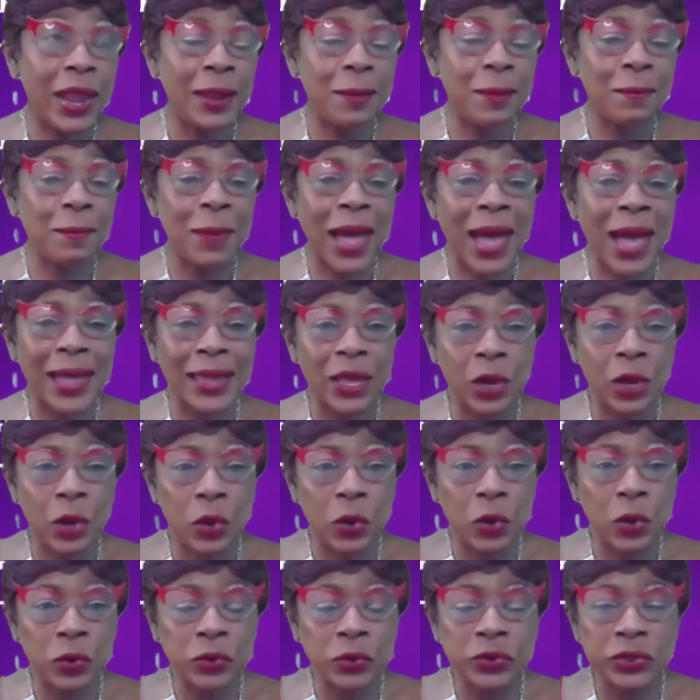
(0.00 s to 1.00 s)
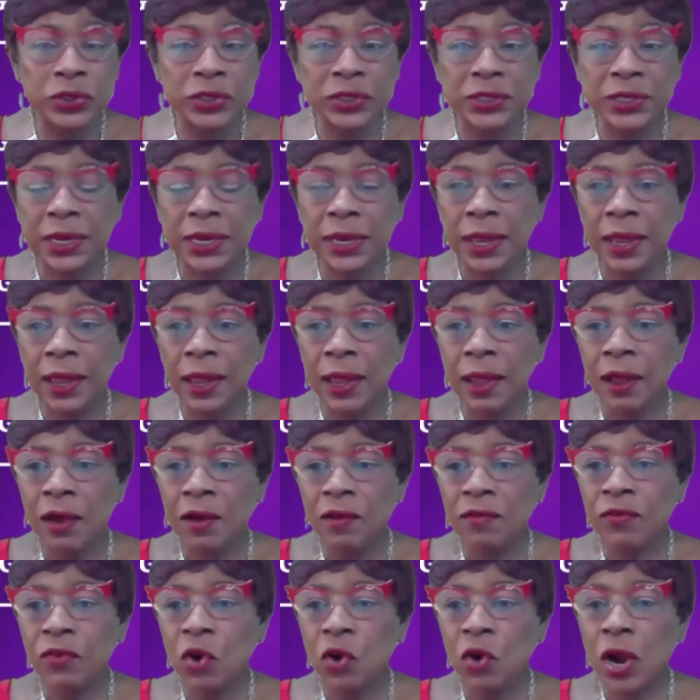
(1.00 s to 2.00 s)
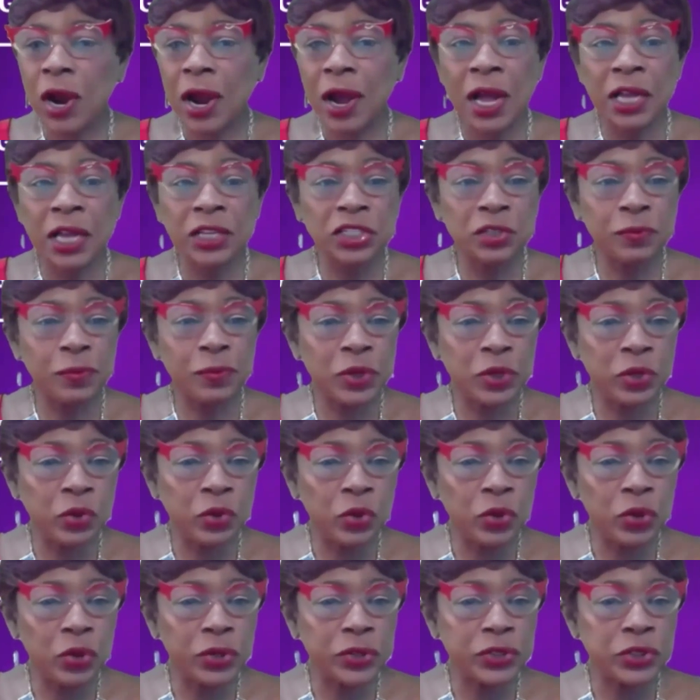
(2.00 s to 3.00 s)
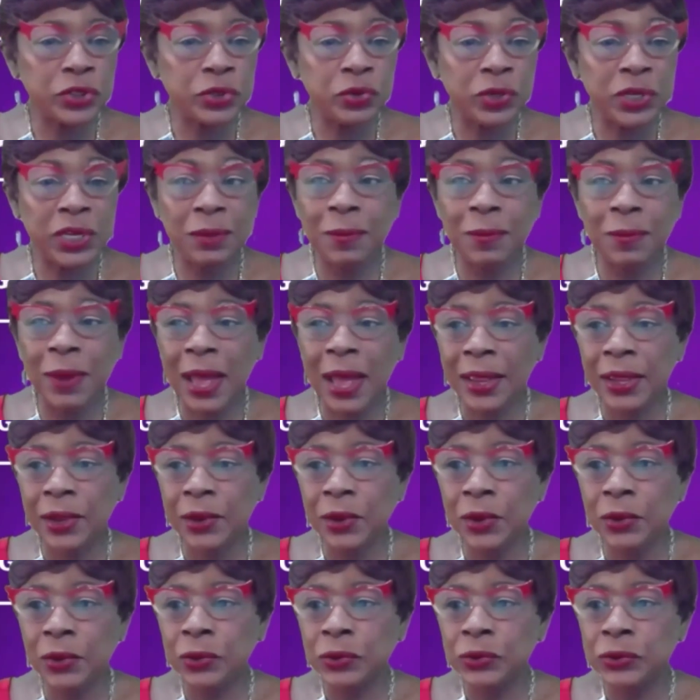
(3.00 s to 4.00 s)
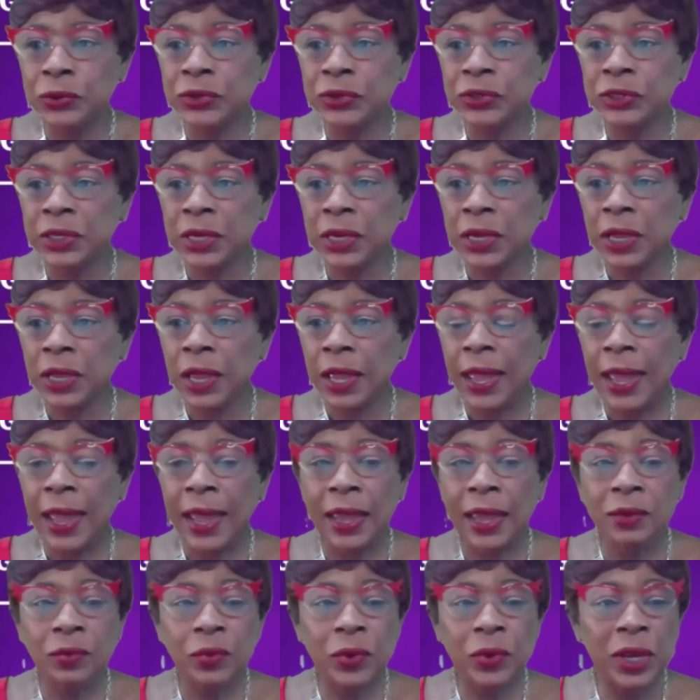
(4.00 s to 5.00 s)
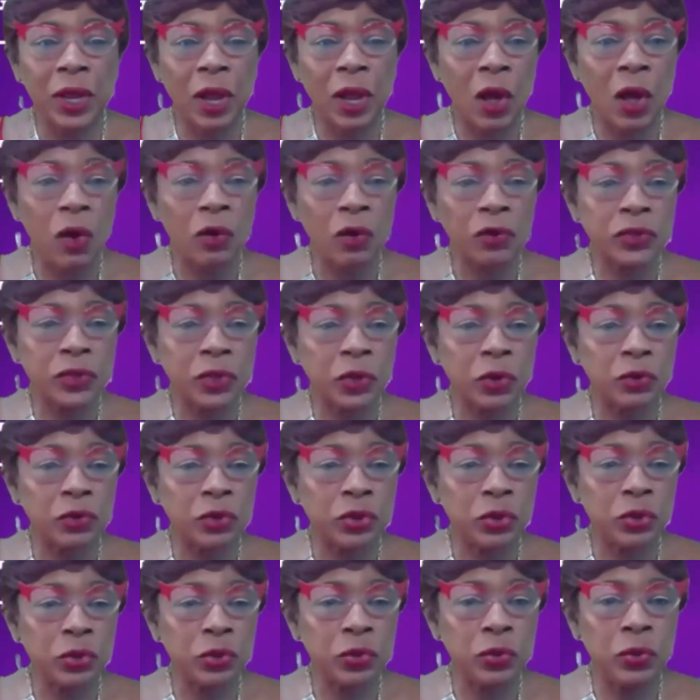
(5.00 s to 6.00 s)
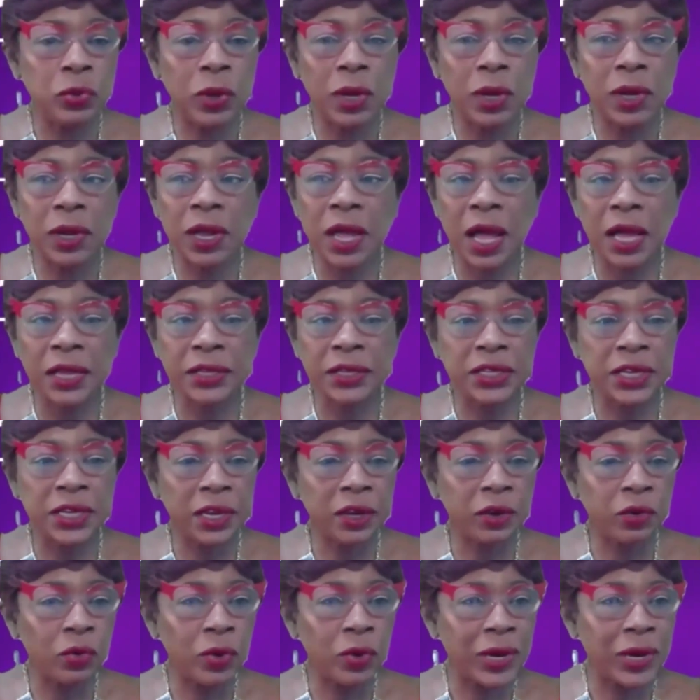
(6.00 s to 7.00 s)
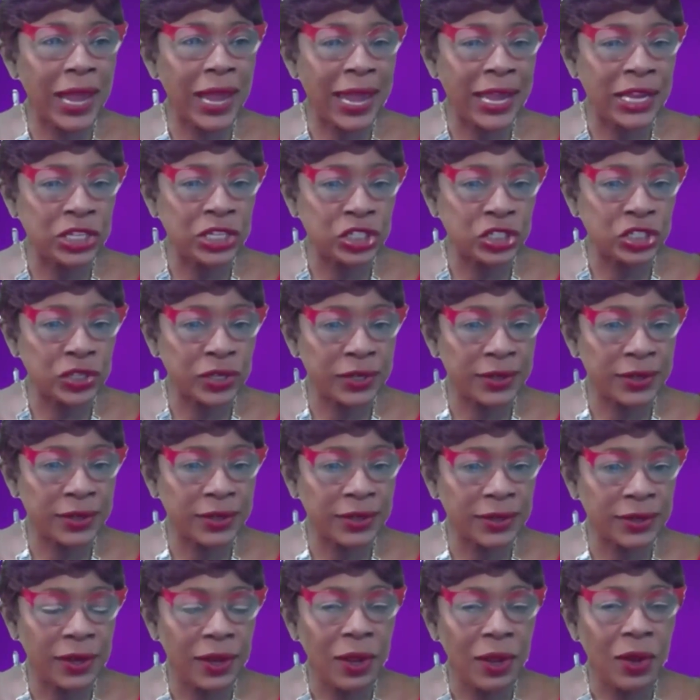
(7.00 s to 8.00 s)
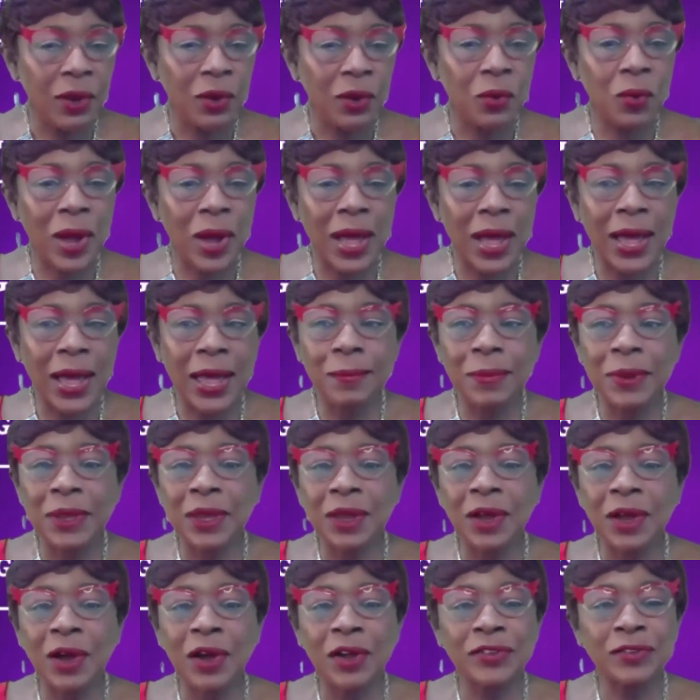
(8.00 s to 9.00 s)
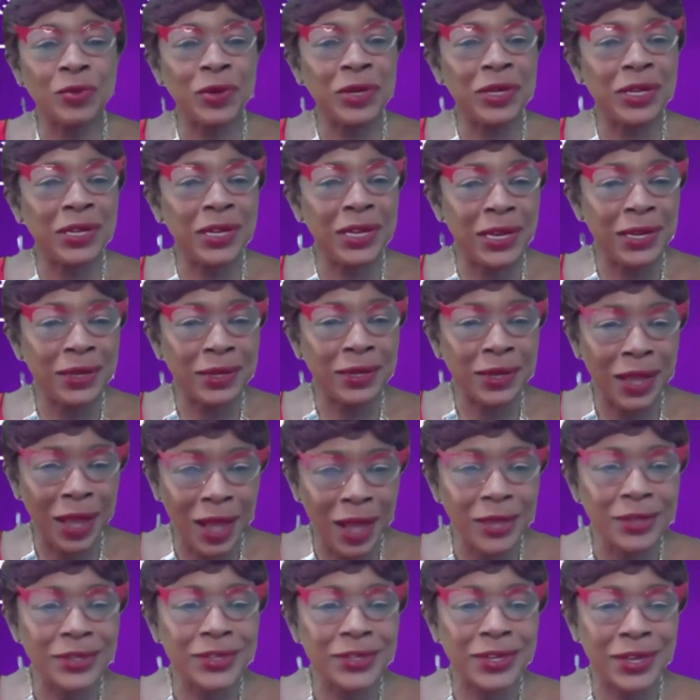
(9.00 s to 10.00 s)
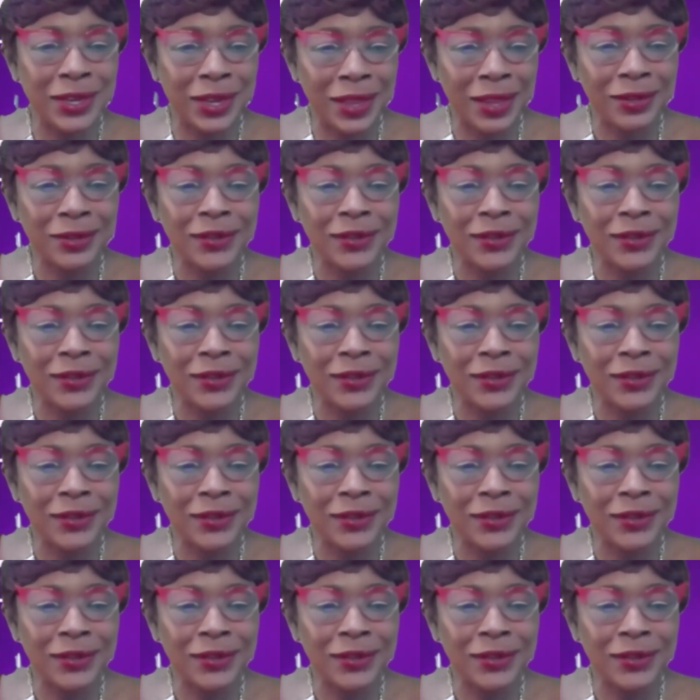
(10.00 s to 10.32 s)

bios for entrepreneurs who need bios, and we also do content creation. Why? Because we need content